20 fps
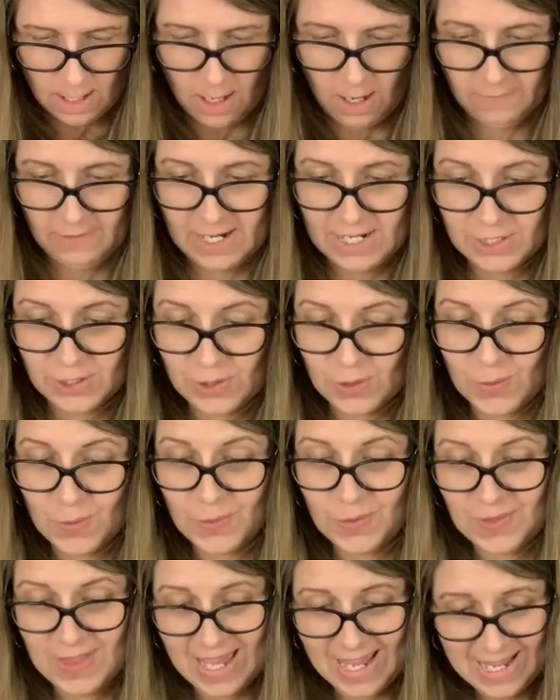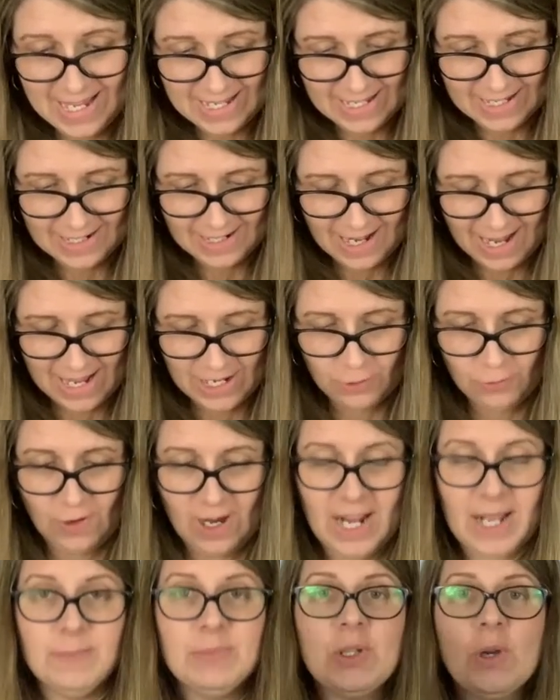all right so then i
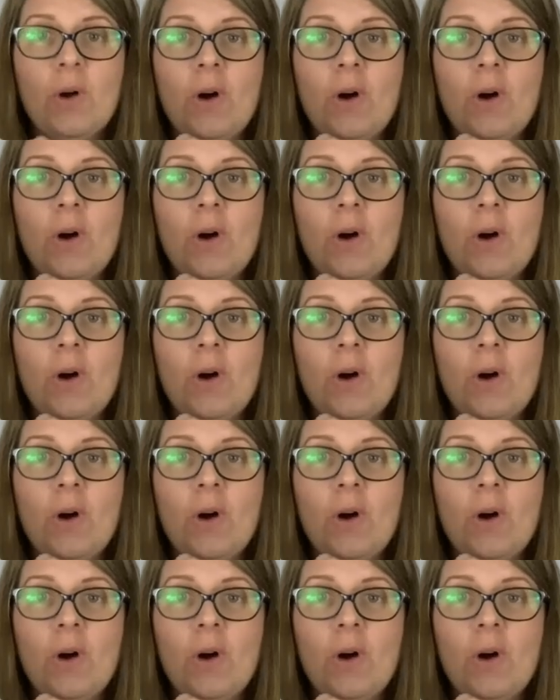grabbed